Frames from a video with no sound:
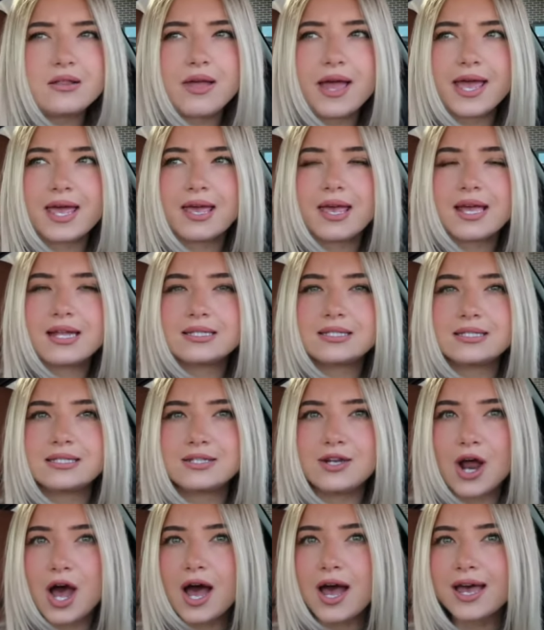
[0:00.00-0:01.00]
Like
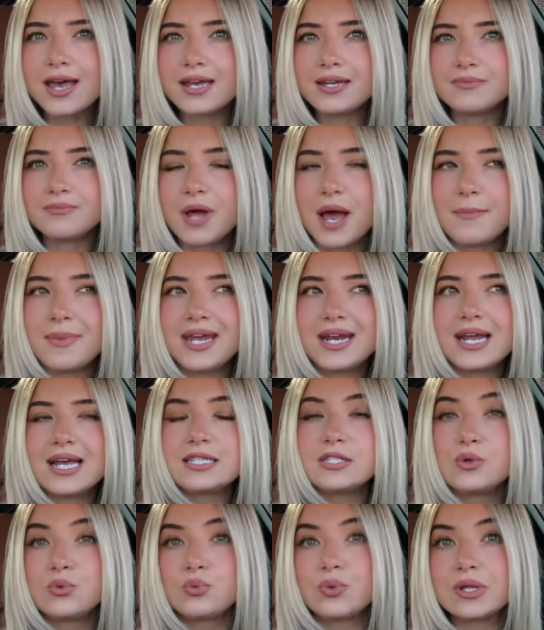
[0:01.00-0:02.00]
it's not, I mean,
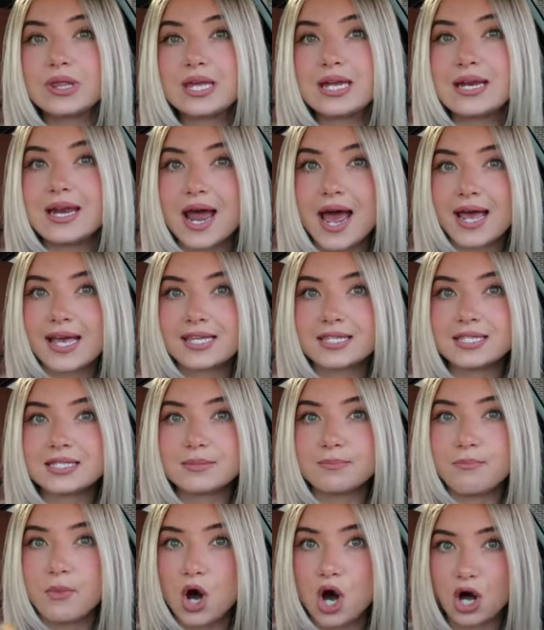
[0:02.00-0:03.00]
it's a really nice